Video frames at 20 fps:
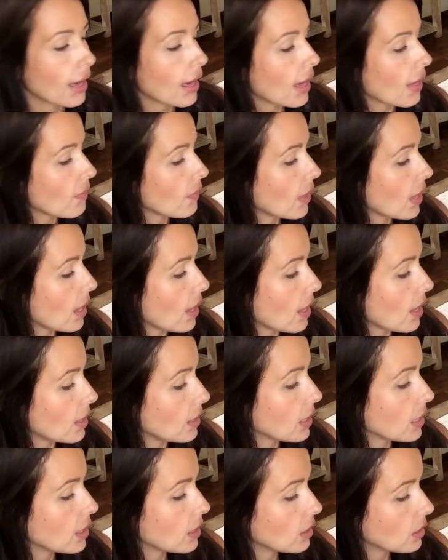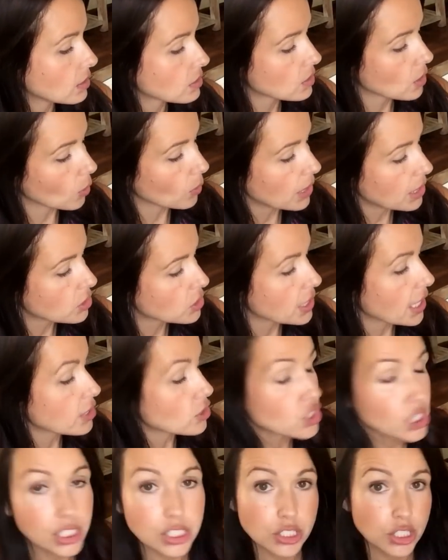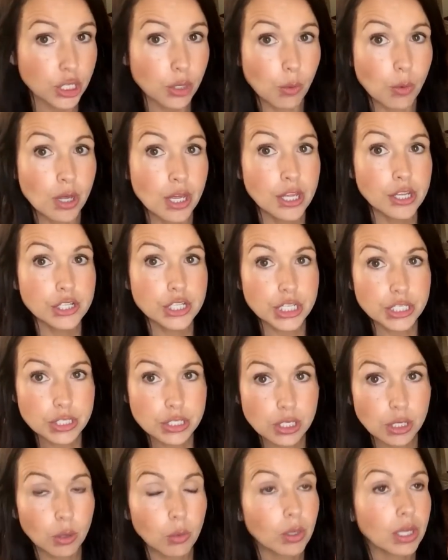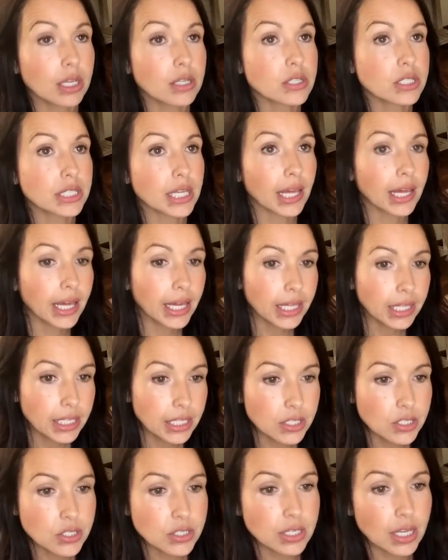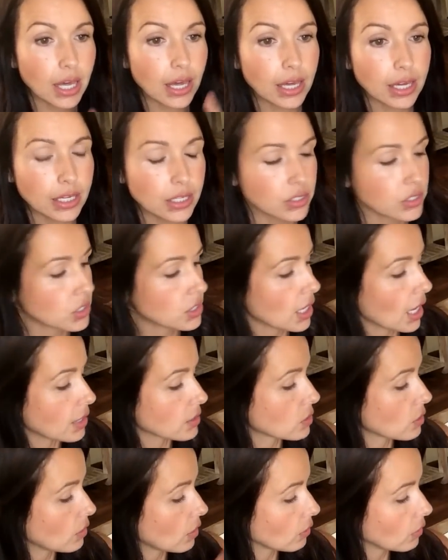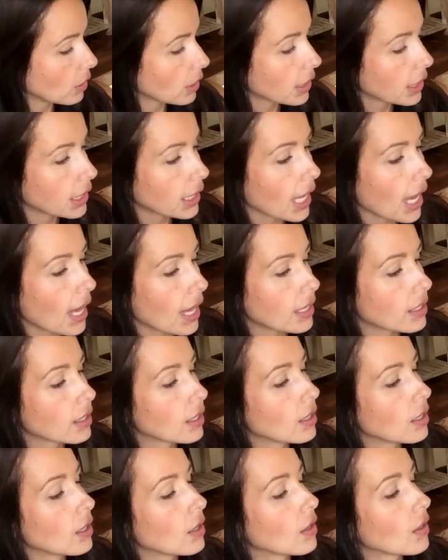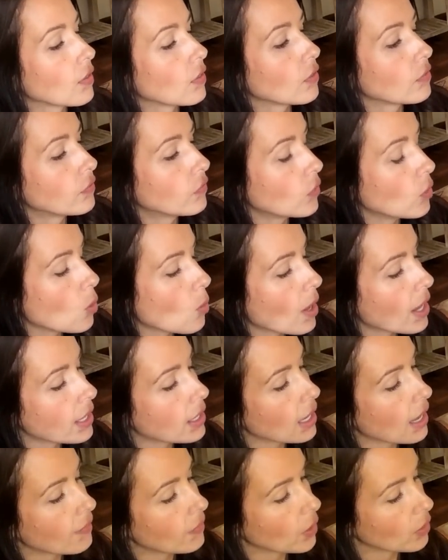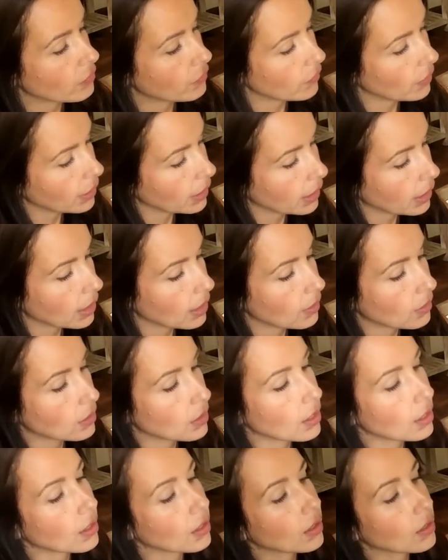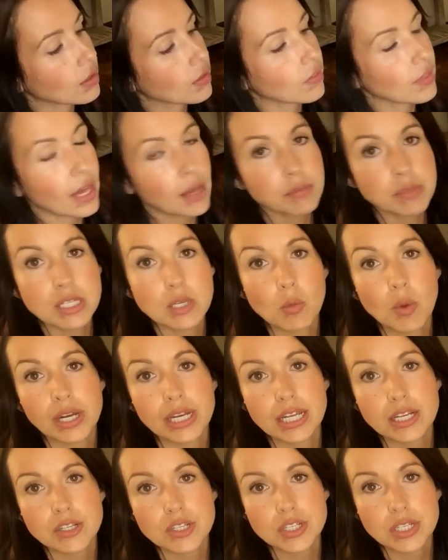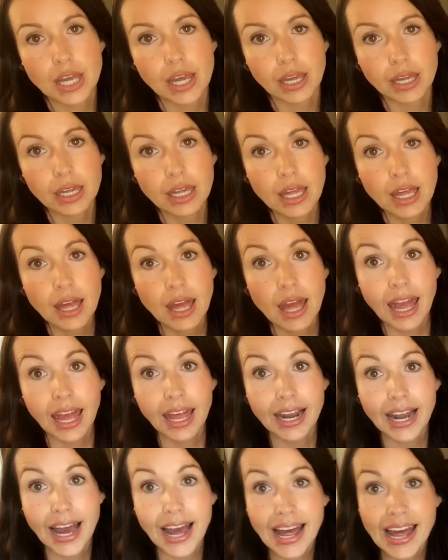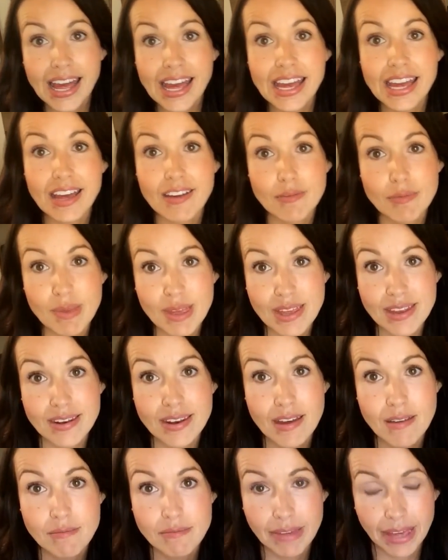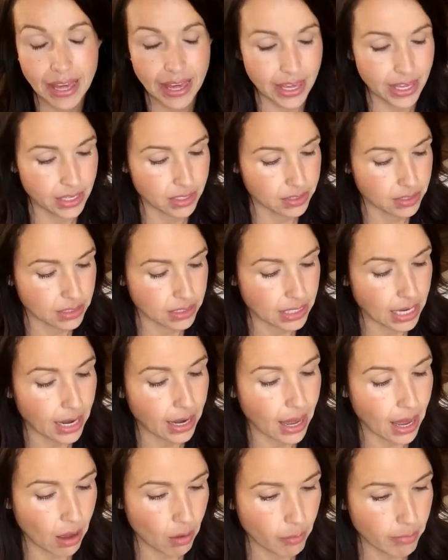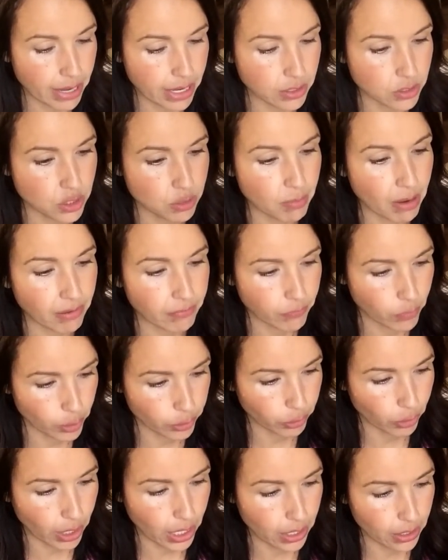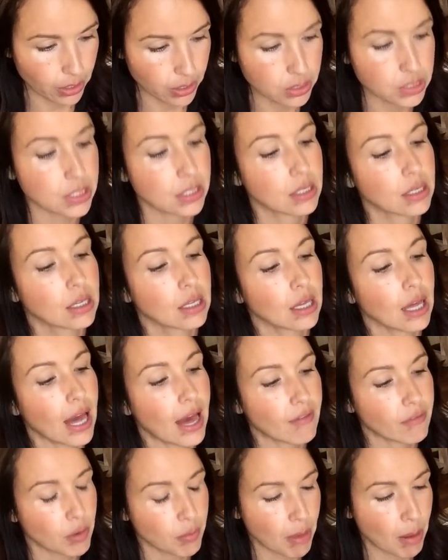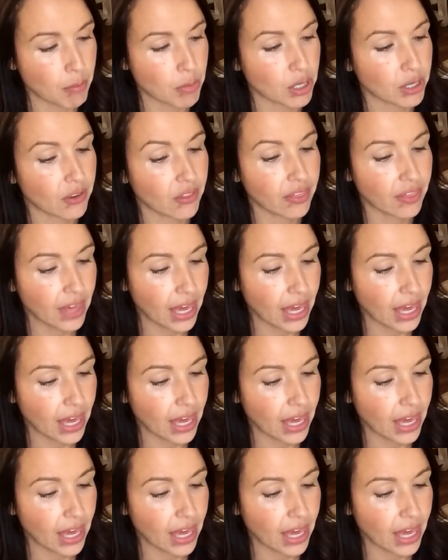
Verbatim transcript: And then, so each day, just two, each day. So they're looking at the full one and they're filling in the empty one each day. And I have been amazed at how much my 4th graders have remembered.